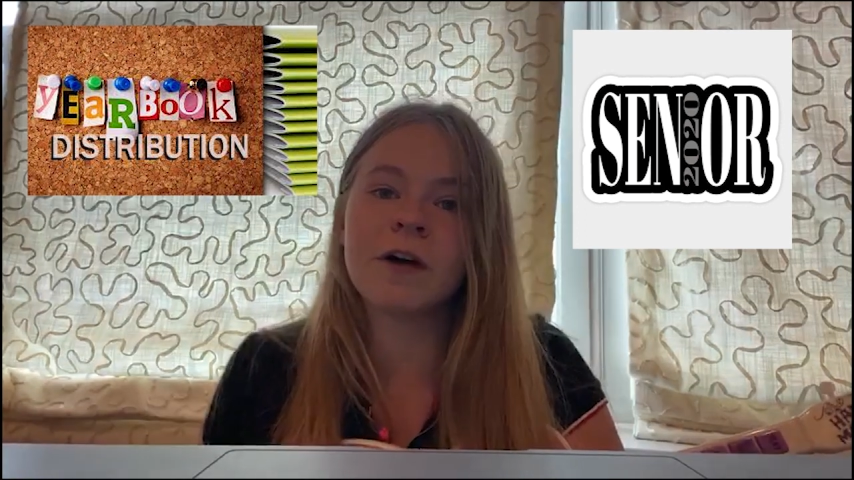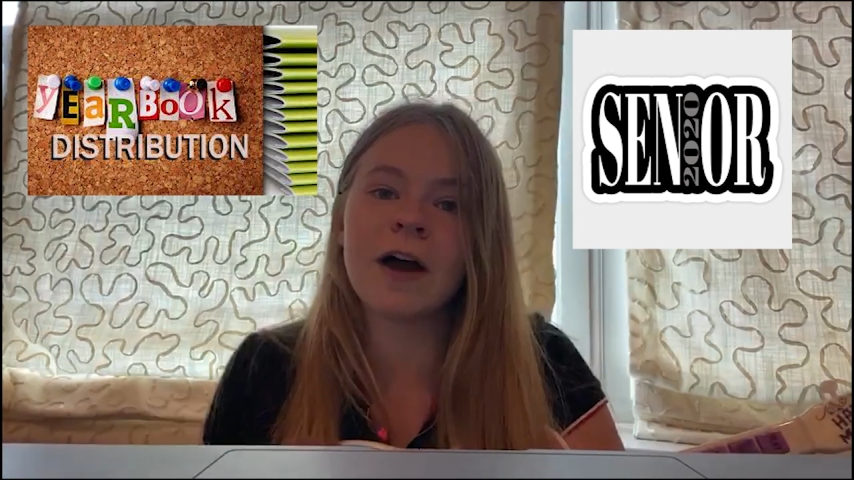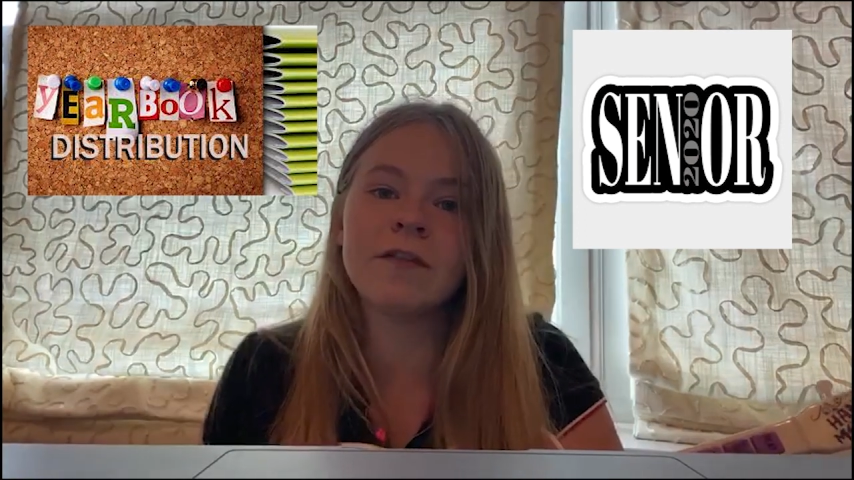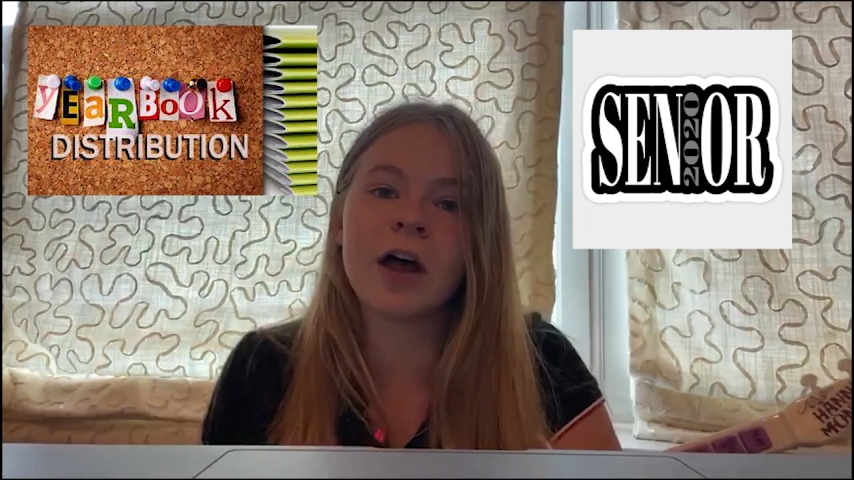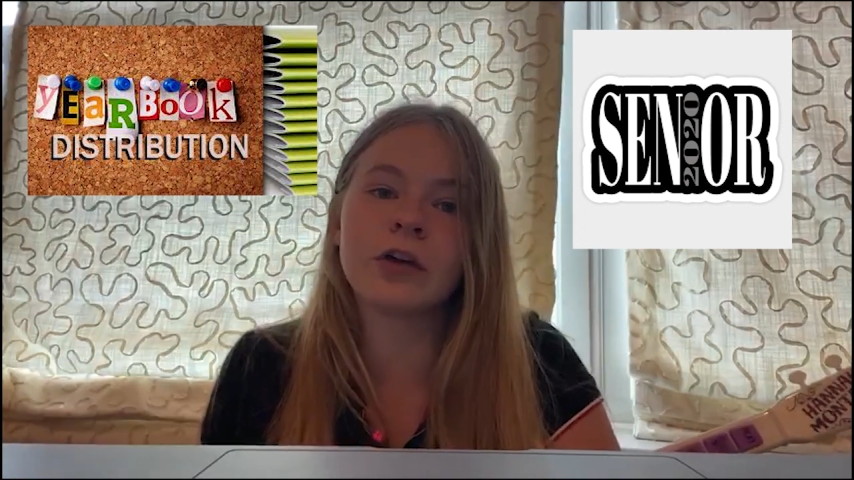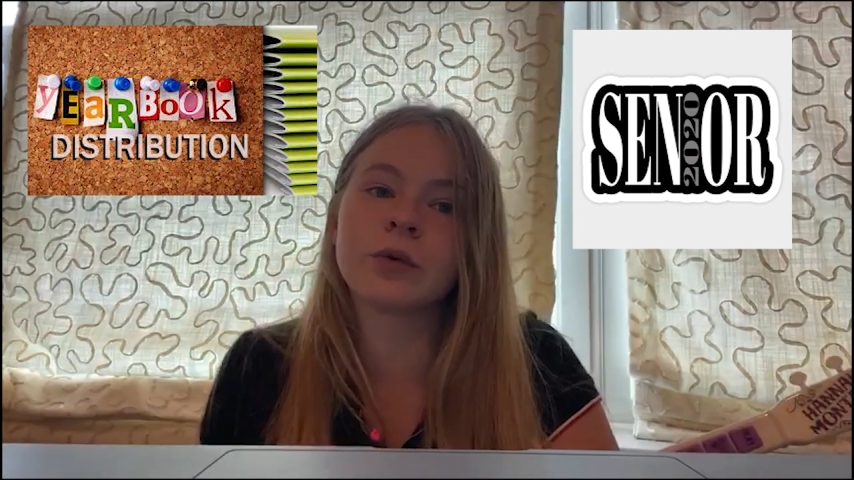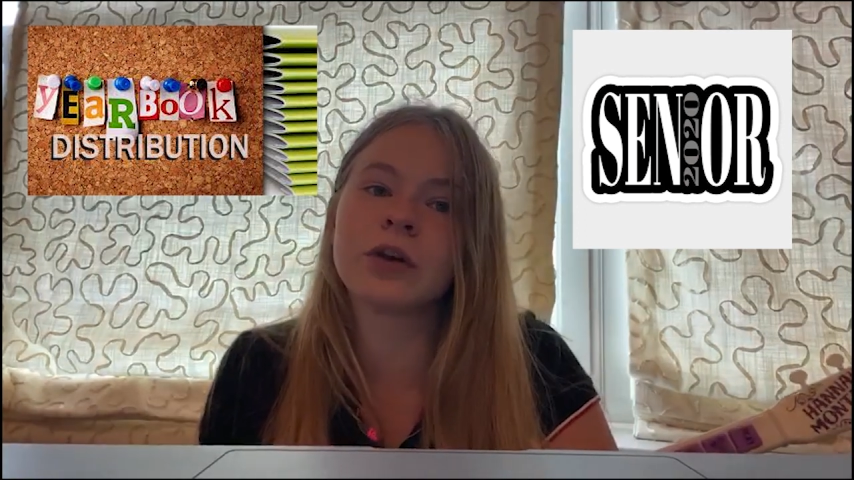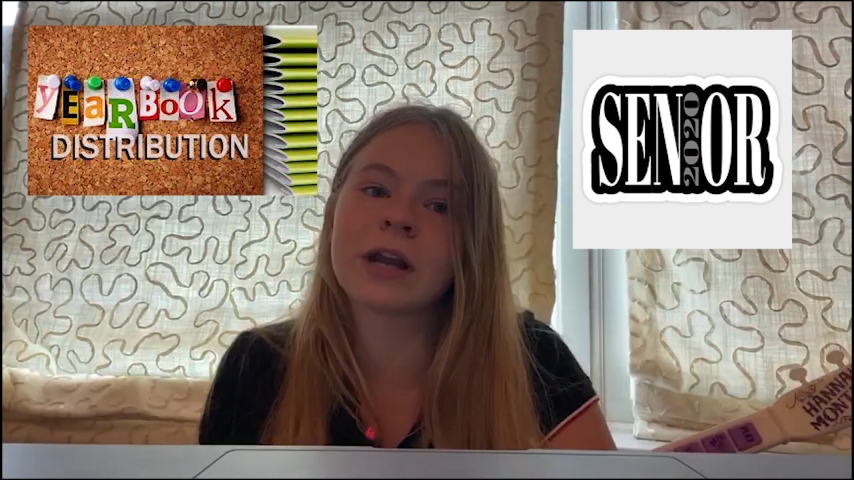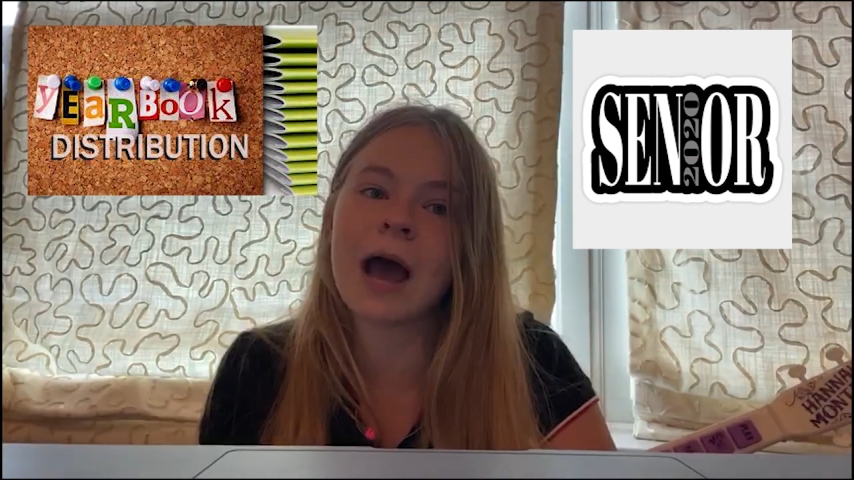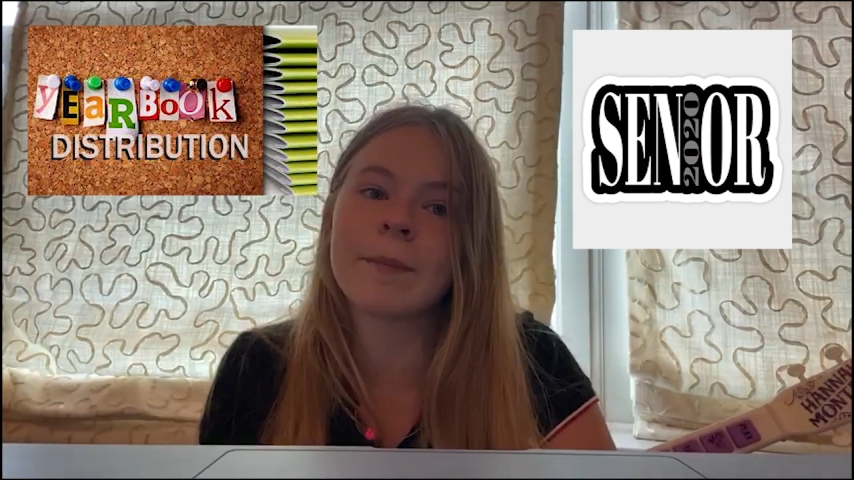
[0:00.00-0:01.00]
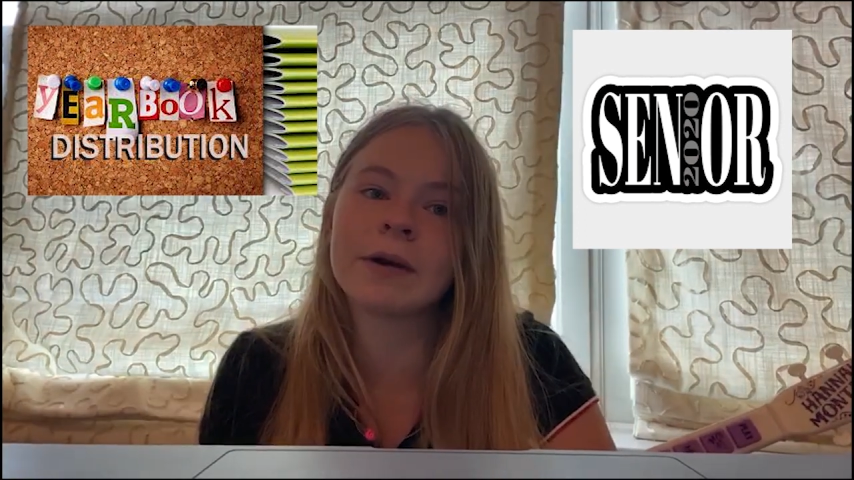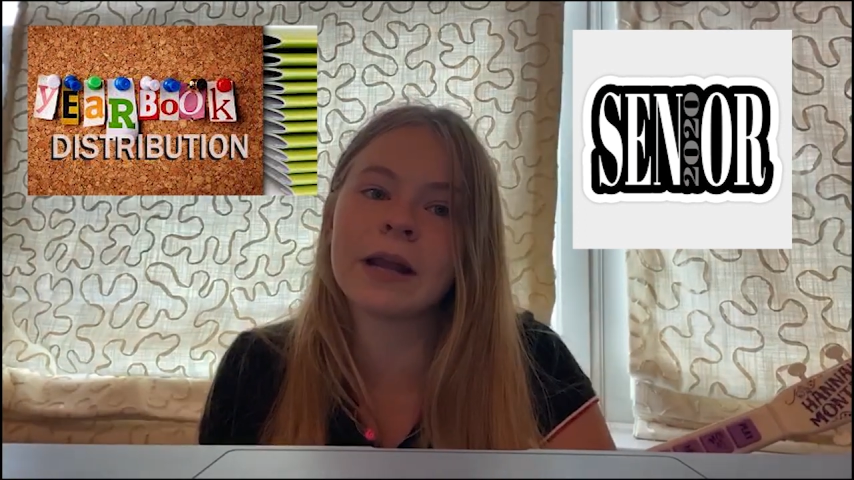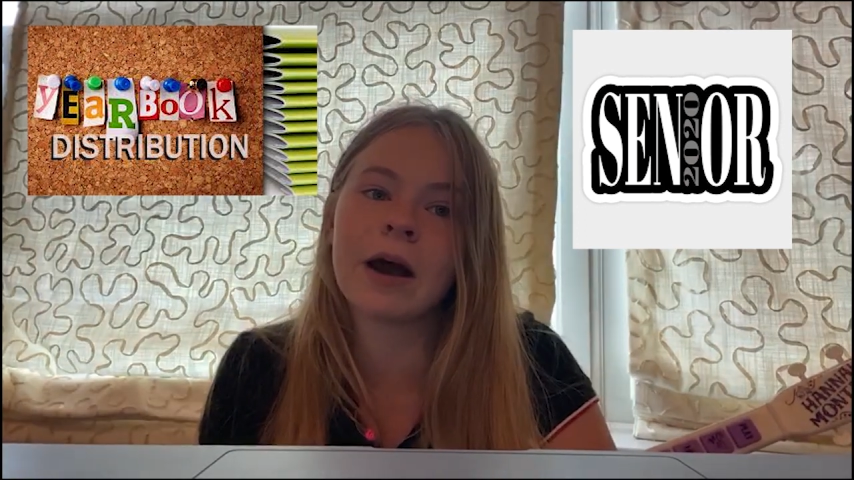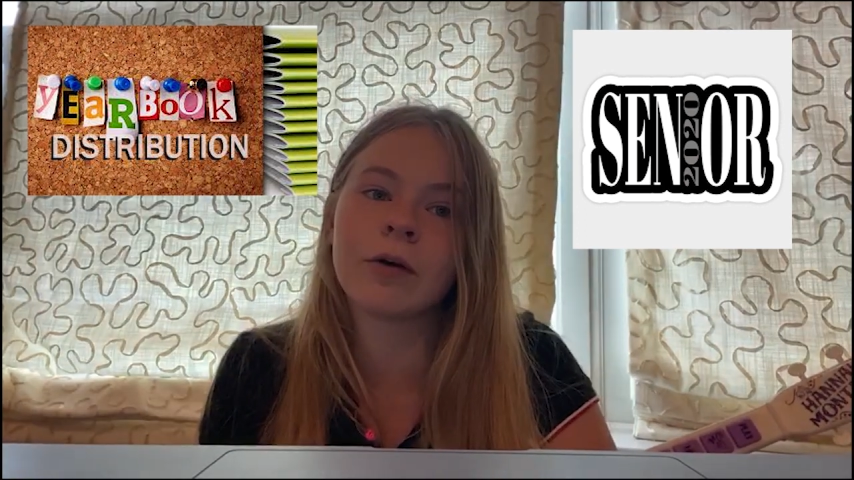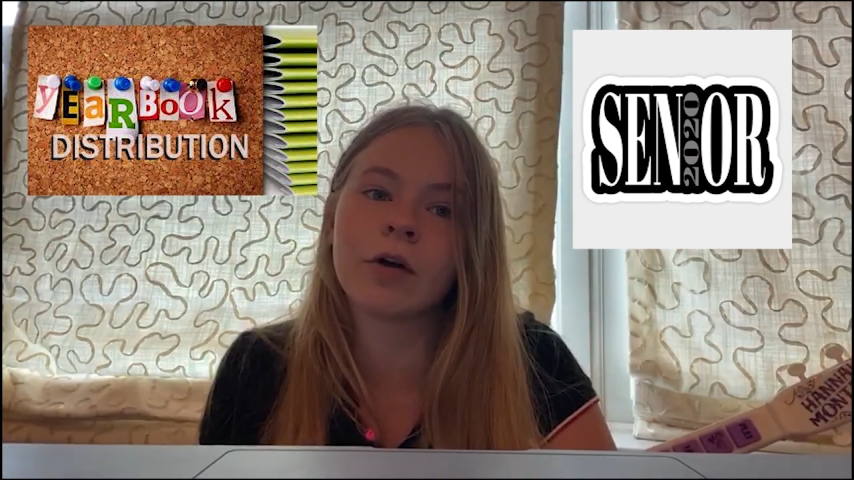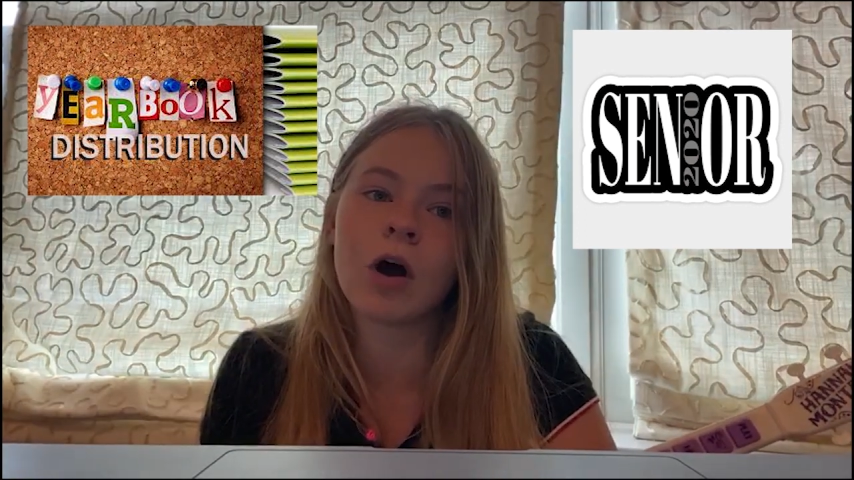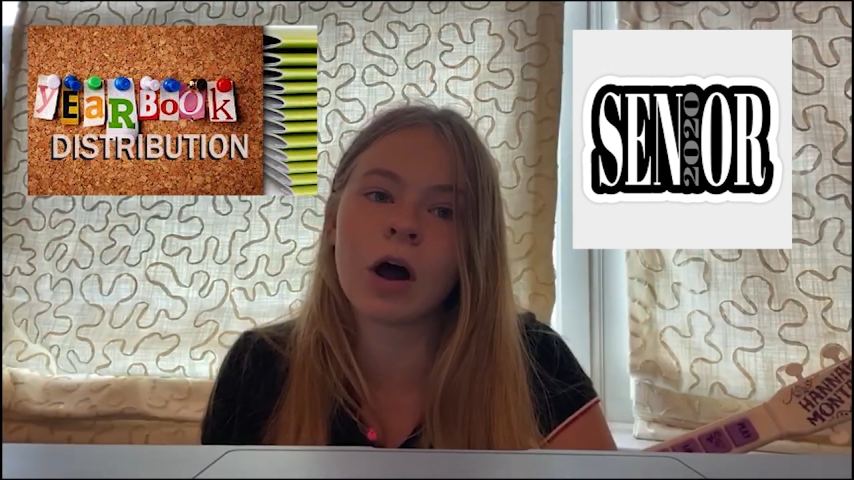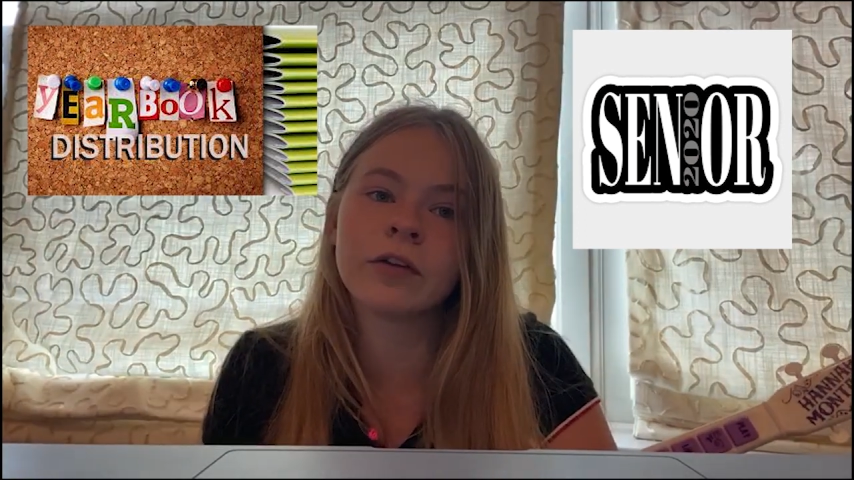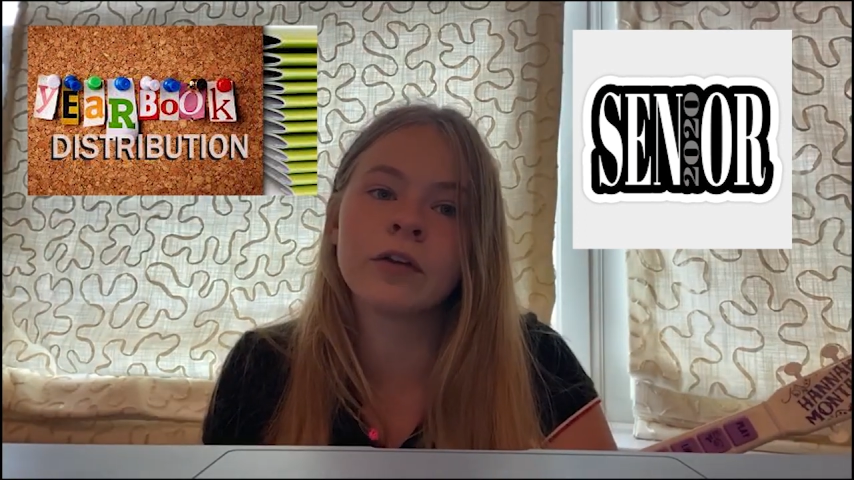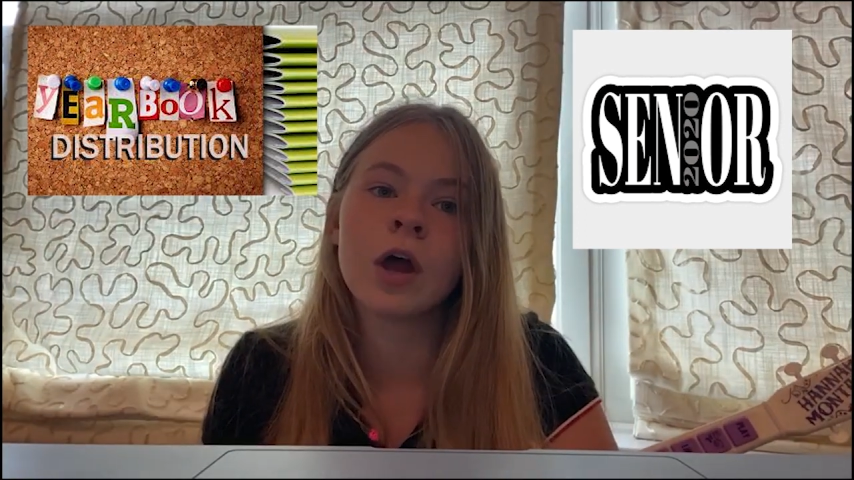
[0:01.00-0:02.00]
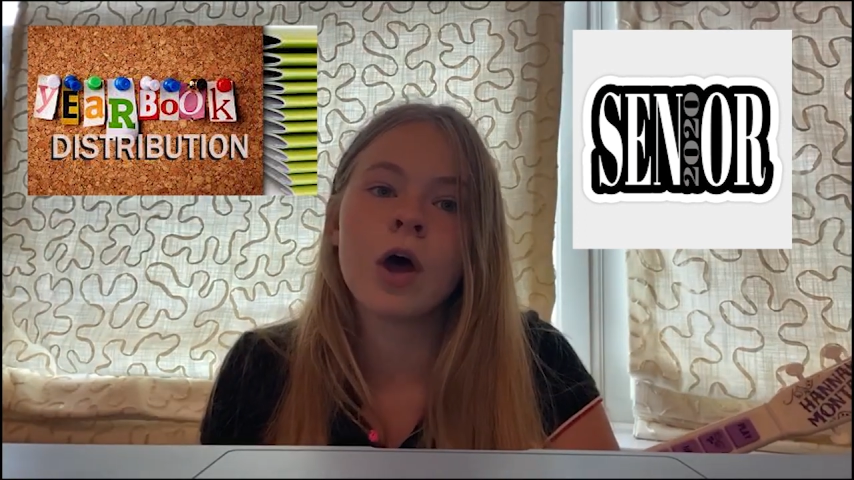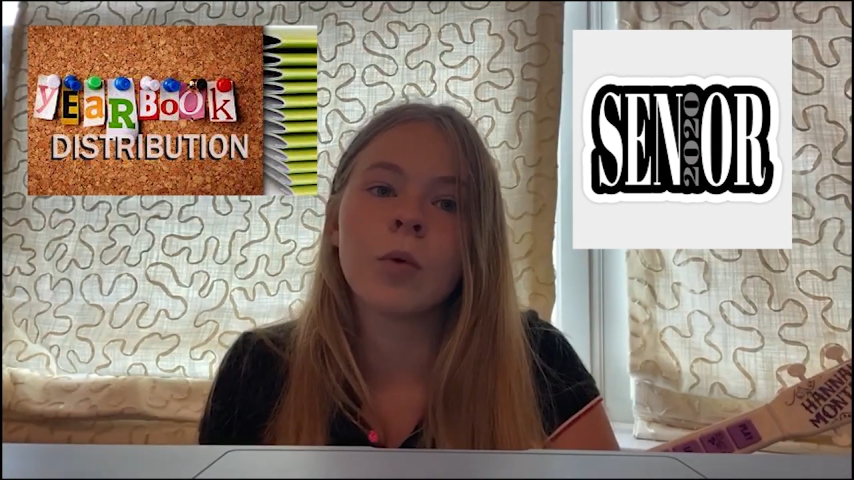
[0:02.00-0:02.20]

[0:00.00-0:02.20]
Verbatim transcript: $5 with their cap and gown cost